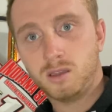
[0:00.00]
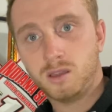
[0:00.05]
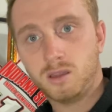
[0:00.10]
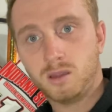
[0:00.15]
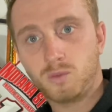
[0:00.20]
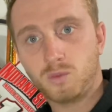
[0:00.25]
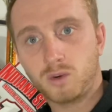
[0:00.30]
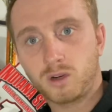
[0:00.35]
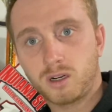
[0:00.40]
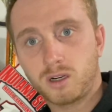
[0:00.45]

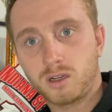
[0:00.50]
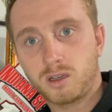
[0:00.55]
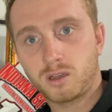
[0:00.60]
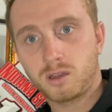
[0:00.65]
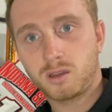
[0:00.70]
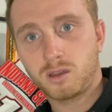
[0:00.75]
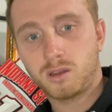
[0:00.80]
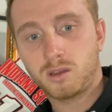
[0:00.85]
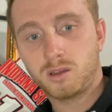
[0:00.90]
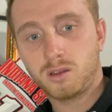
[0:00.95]
then we're gonna
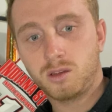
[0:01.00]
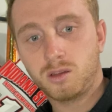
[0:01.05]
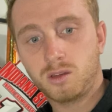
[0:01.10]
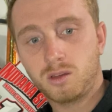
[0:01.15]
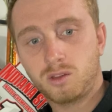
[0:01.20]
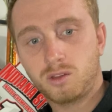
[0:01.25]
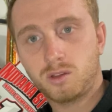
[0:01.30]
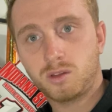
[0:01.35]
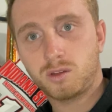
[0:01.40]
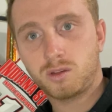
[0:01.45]

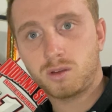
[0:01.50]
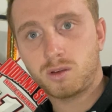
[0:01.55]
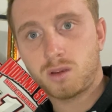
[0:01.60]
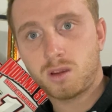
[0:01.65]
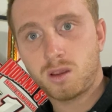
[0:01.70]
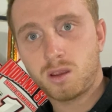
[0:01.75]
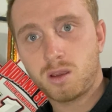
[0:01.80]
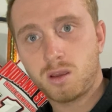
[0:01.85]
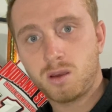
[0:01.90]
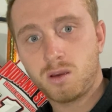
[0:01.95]
just
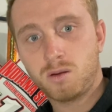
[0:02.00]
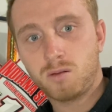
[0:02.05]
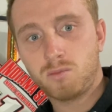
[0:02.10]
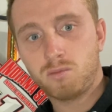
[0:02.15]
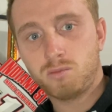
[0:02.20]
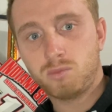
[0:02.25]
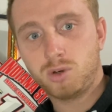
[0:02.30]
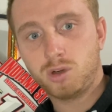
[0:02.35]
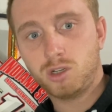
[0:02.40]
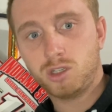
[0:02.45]

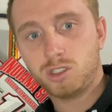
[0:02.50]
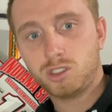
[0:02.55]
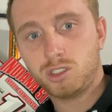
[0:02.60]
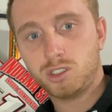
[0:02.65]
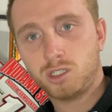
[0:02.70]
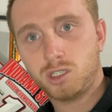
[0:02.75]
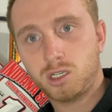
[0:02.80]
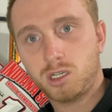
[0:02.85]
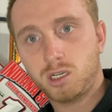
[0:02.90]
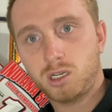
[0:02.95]
push
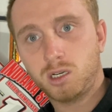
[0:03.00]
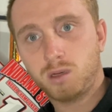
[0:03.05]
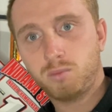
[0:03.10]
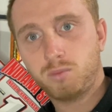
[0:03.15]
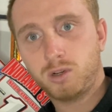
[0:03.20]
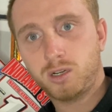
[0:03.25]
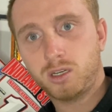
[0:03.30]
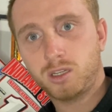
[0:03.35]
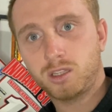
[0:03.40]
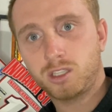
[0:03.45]
up
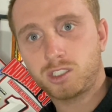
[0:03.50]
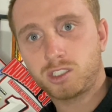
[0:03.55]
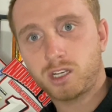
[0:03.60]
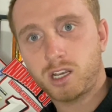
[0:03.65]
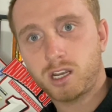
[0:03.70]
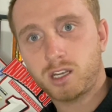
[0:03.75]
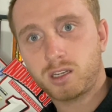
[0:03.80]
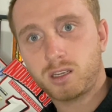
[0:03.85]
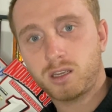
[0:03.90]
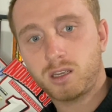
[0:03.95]
on the
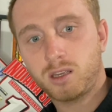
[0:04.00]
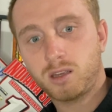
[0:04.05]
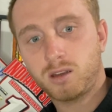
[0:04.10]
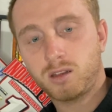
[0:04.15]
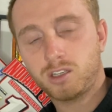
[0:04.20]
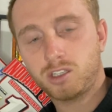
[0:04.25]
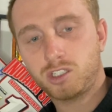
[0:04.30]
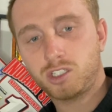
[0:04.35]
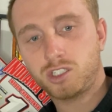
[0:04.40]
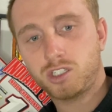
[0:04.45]
shock
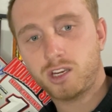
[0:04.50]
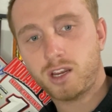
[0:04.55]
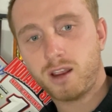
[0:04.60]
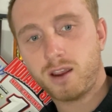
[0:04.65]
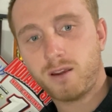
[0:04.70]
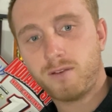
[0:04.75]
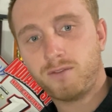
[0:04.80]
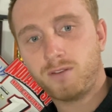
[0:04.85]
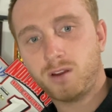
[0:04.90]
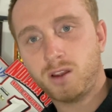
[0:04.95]

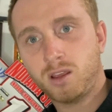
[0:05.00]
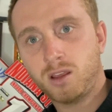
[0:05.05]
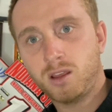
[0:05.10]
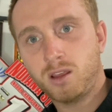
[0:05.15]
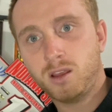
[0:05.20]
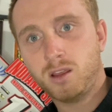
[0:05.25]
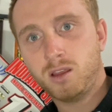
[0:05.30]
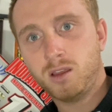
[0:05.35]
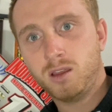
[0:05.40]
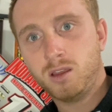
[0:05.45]
shaft.
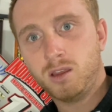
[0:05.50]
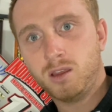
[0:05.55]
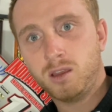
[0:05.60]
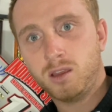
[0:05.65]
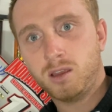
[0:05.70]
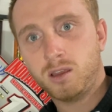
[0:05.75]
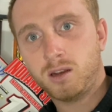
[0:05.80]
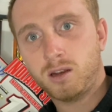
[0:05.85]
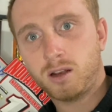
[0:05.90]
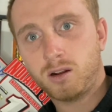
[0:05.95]

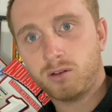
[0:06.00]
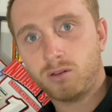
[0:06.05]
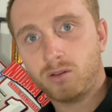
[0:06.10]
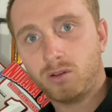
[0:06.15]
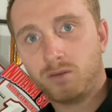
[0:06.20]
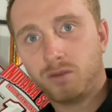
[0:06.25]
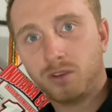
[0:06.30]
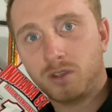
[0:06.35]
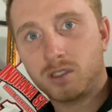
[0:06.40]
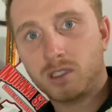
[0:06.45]
And I don't know if
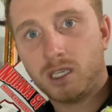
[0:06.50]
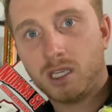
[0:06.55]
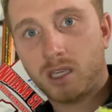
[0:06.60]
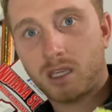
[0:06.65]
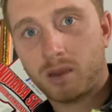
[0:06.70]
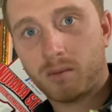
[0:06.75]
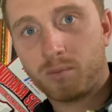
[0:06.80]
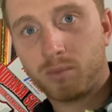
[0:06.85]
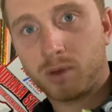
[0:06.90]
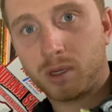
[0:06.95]
you can see
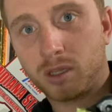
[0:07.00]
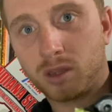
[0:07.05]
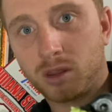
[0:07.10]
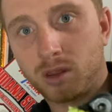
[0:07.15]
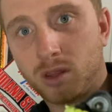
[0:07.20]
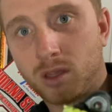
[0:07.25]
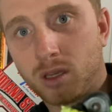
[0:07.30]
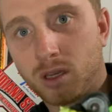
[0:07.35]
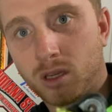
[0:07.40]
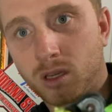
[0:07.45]
that, but
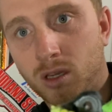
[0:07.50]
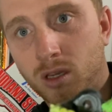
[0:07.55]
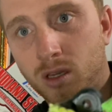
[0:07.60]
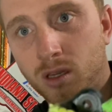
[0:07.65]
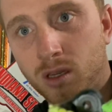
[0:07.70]
the